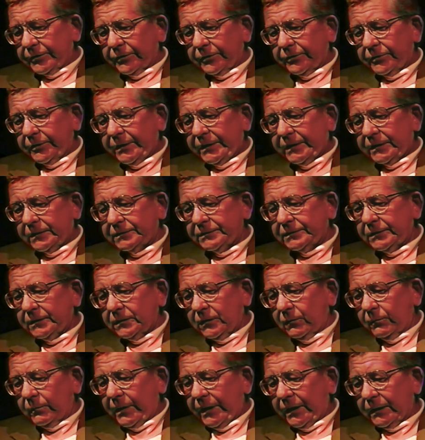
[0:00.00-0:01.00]

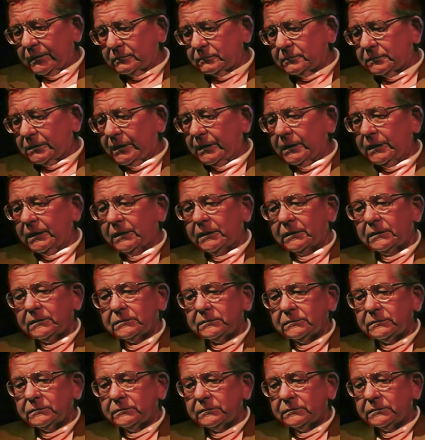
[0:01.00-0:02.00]
3:30 until about
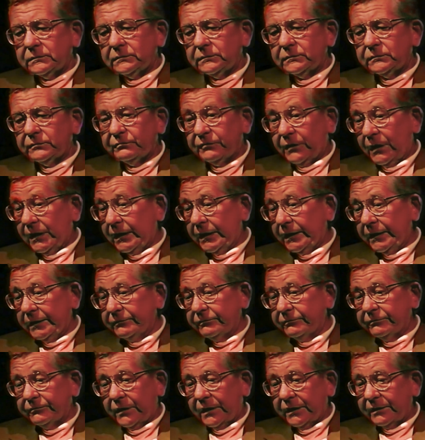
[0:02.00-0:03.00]

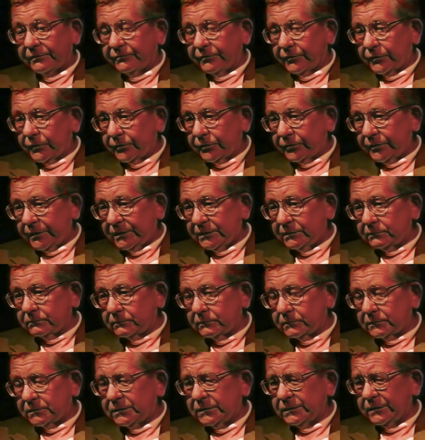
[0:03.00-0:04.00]

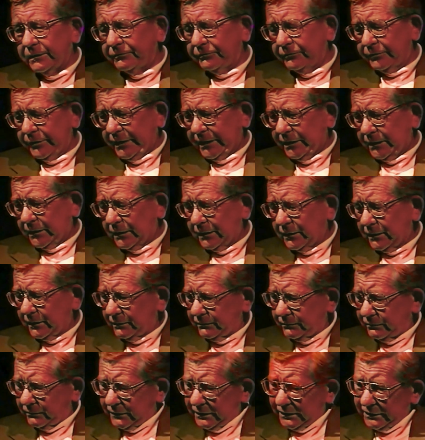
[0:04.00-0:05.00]
5:30,
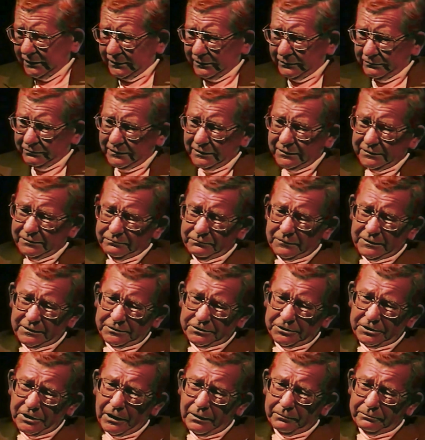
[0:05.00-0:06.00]
delivering
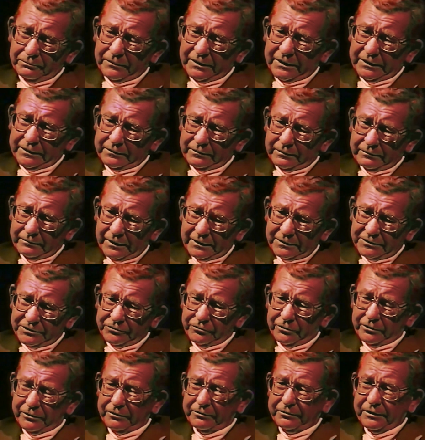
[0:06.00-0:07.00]
chopped meat
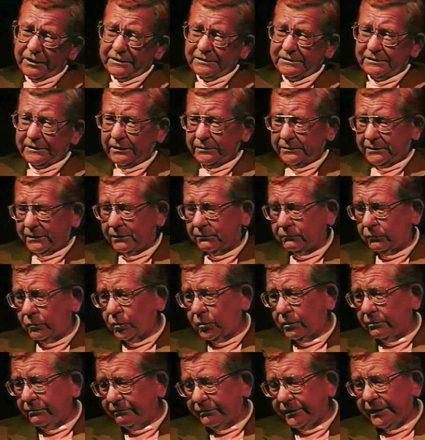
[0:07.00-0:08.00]
and that sort of things
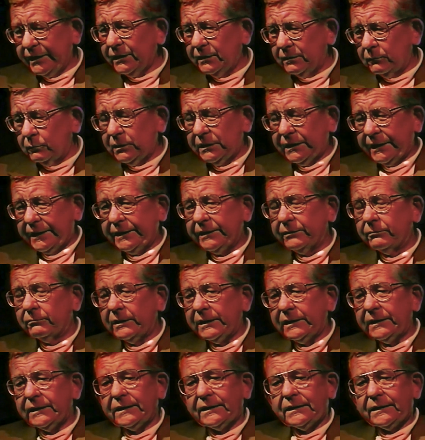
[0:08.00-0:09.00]
that were
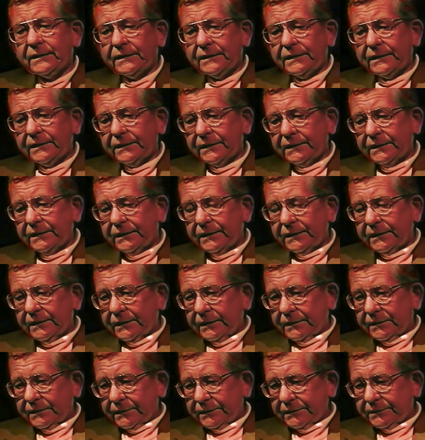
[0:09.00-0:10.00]
available anyway
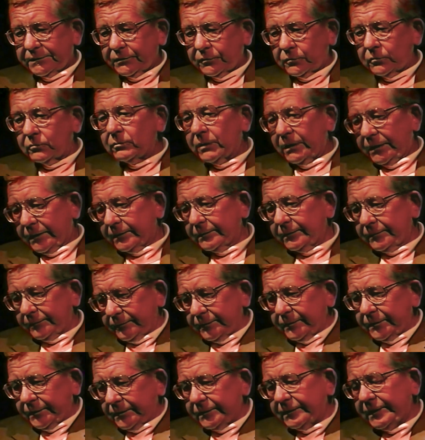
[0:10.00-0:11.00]
to
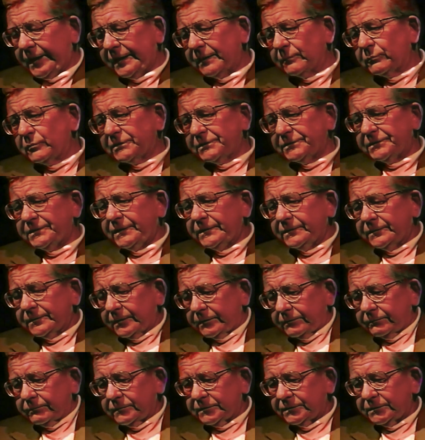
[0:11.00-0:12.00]

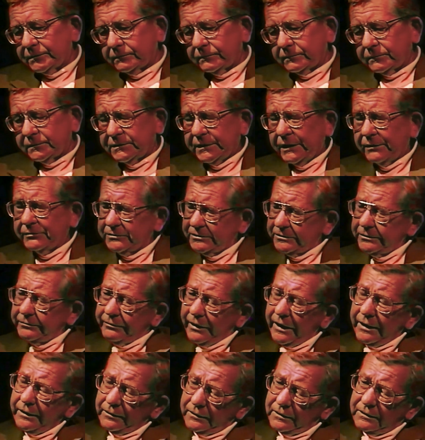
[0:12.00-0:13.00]
neighbors in the
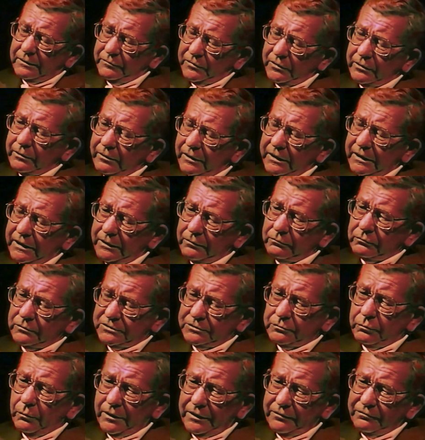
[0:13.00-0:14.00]
surrounding
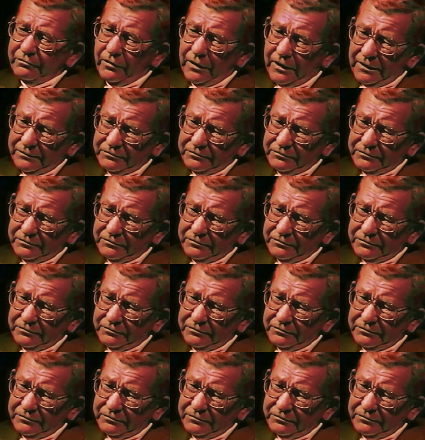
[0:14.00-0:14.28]
community. It was